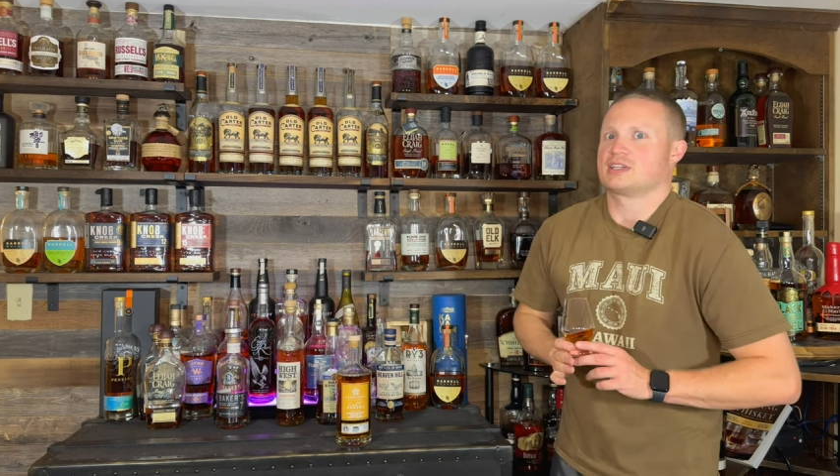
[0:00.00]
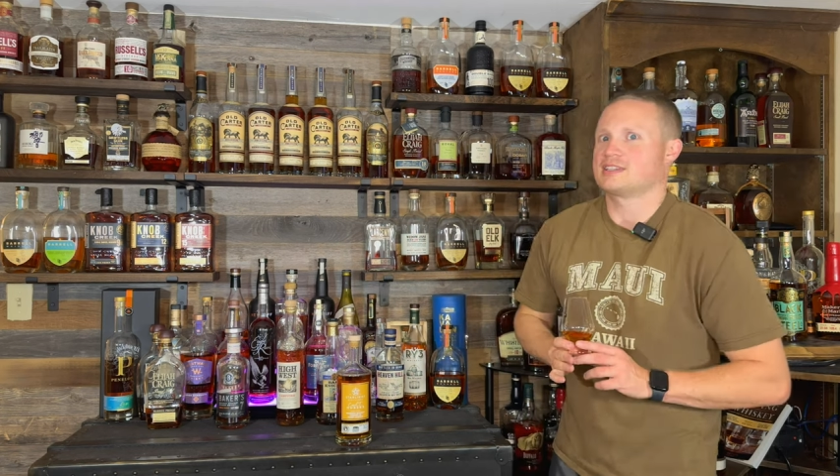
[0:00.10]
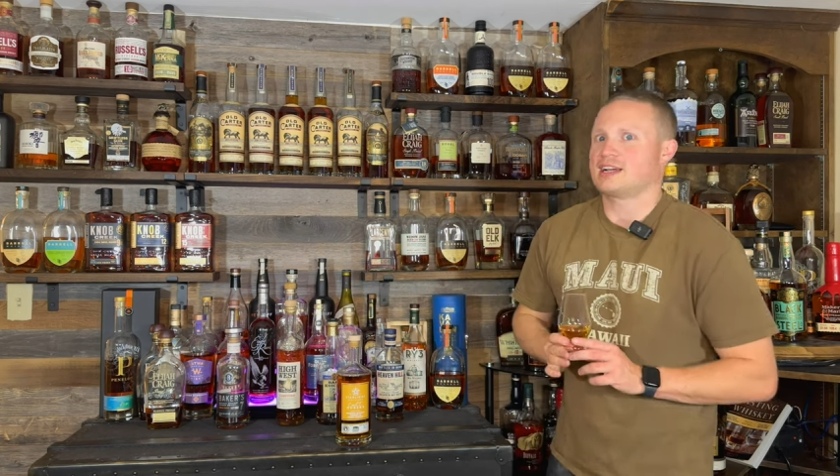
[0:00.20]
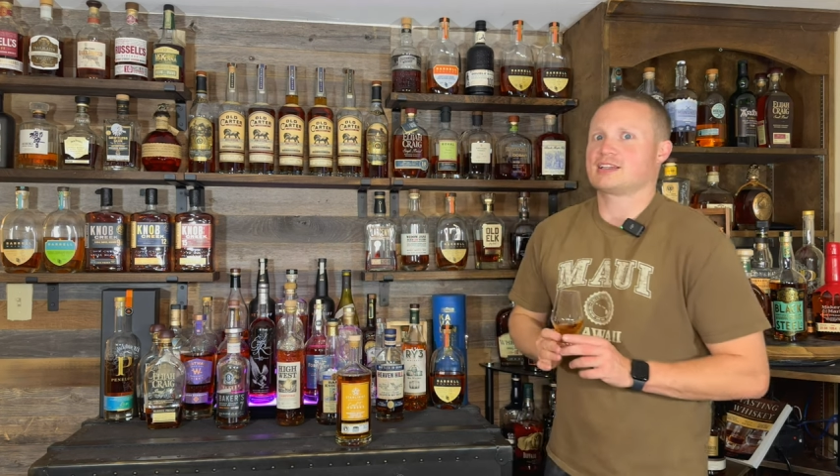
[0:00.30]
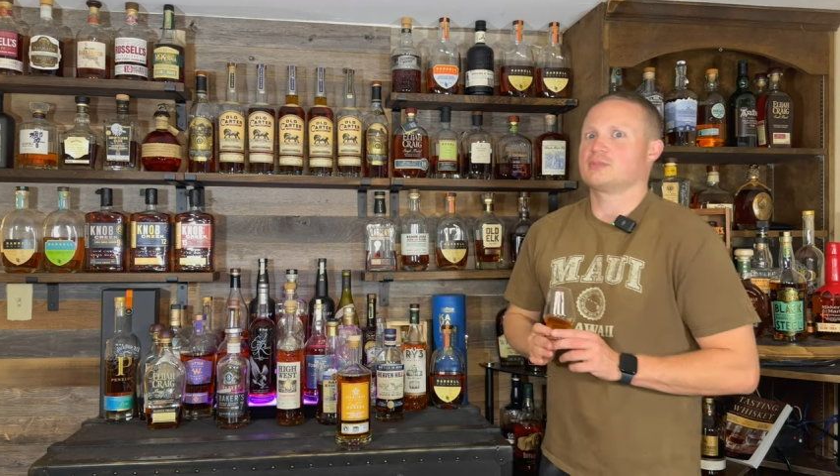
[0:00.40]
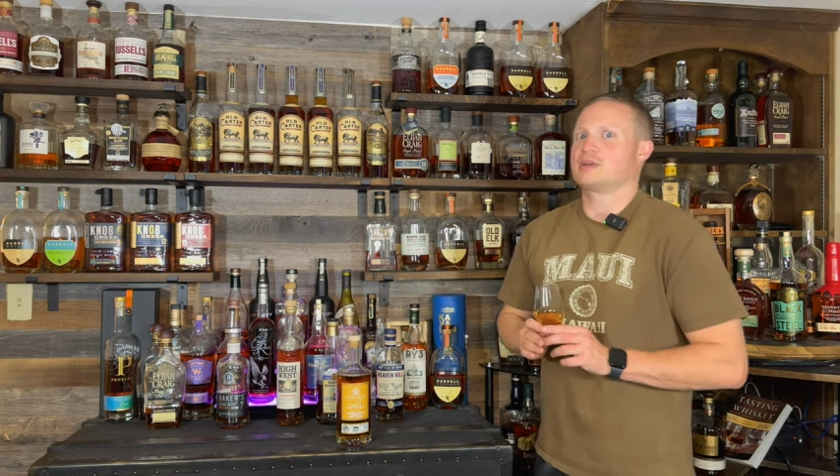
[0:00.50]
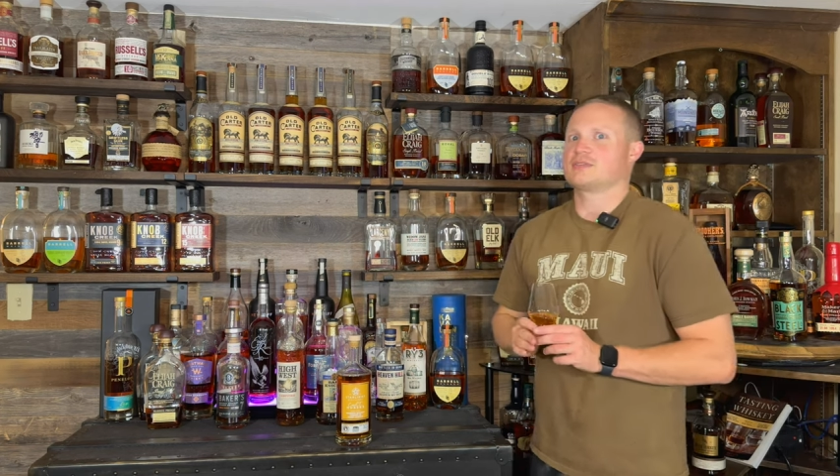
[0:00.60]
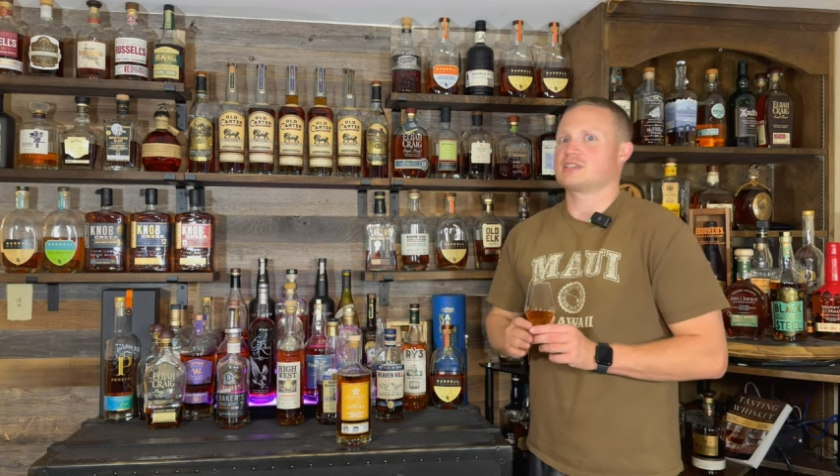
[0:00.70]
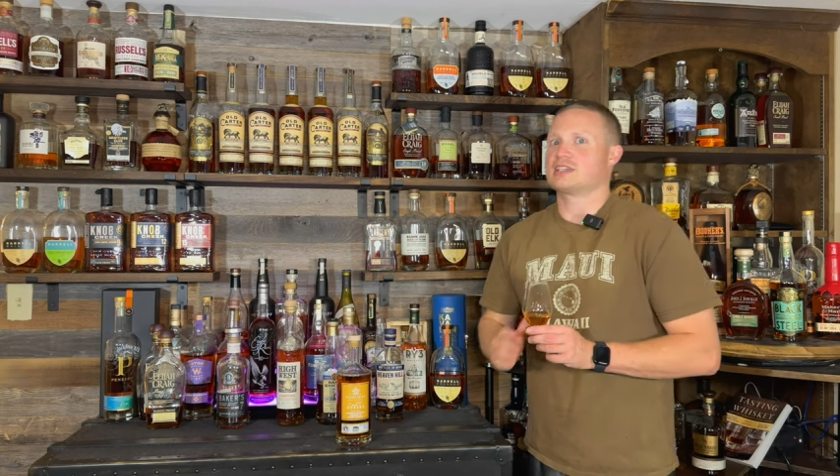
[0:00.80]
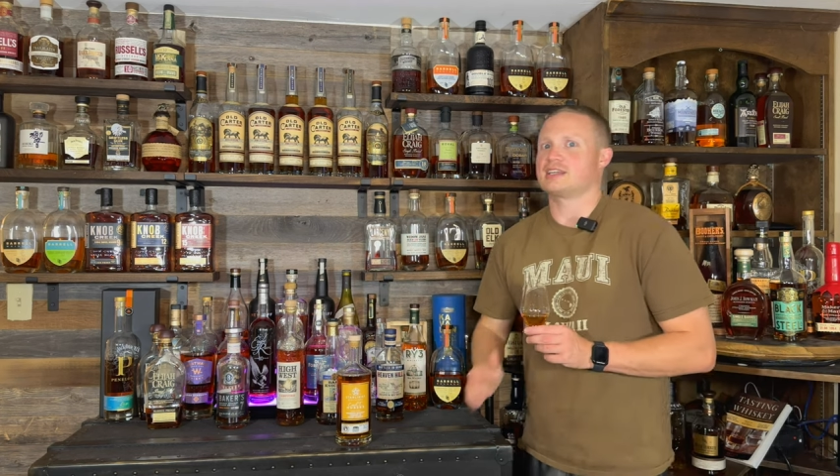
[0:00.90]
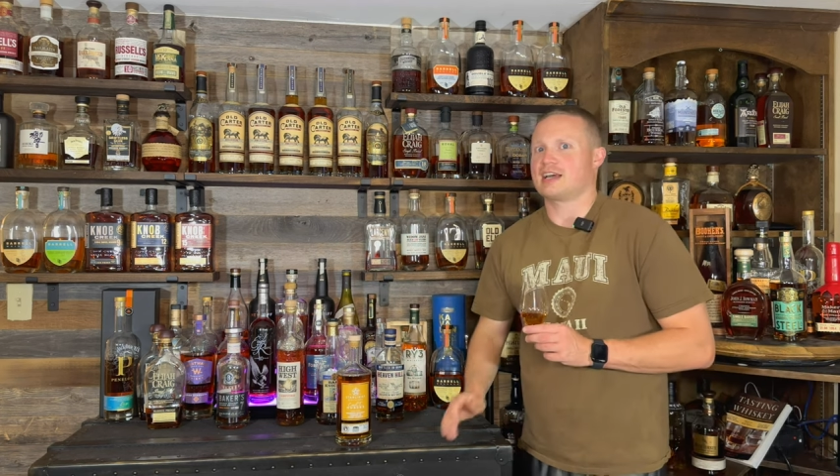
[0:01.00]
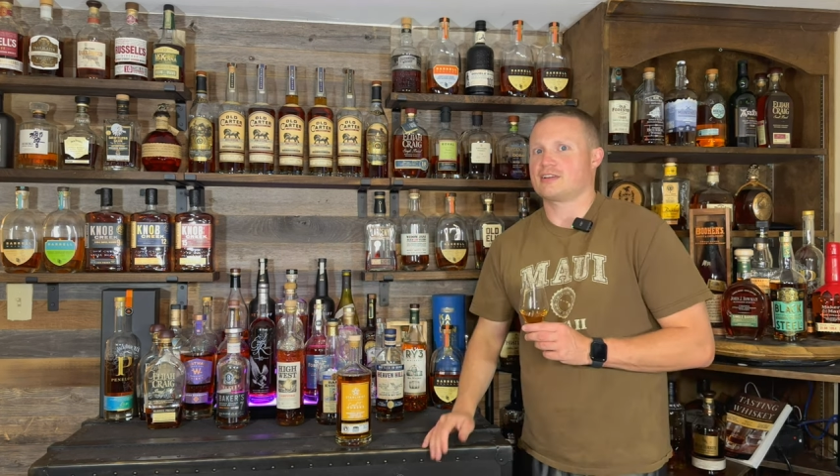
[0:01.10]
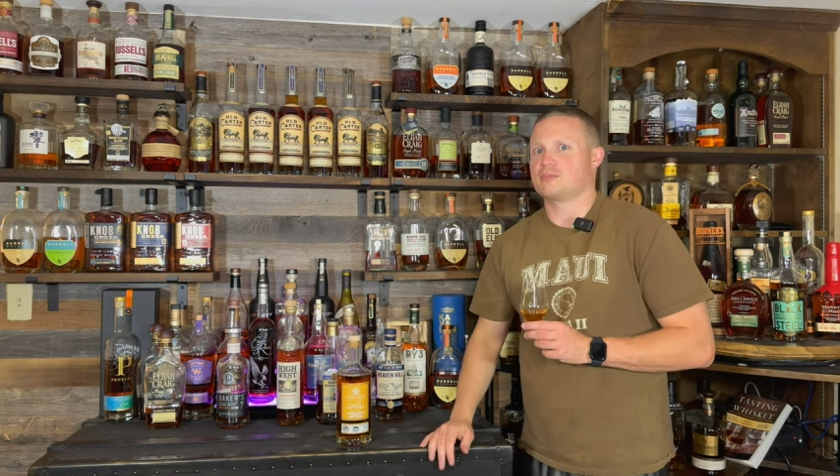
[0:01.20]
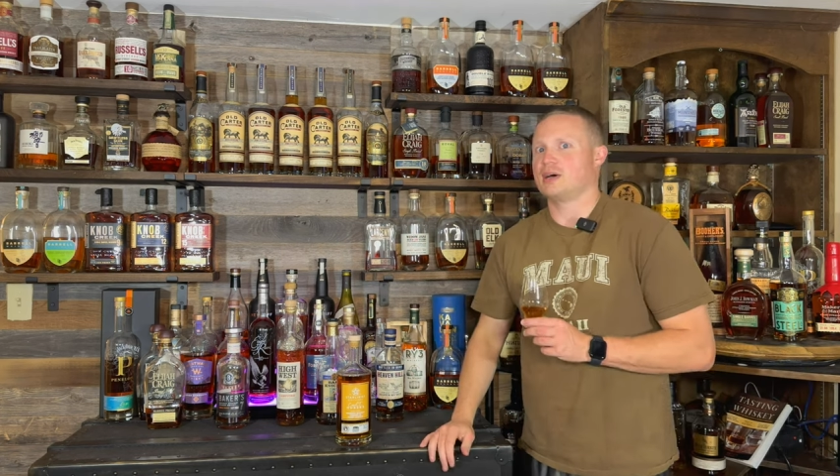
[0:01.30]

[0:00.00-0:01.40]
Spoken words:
exactly what I was getting out of the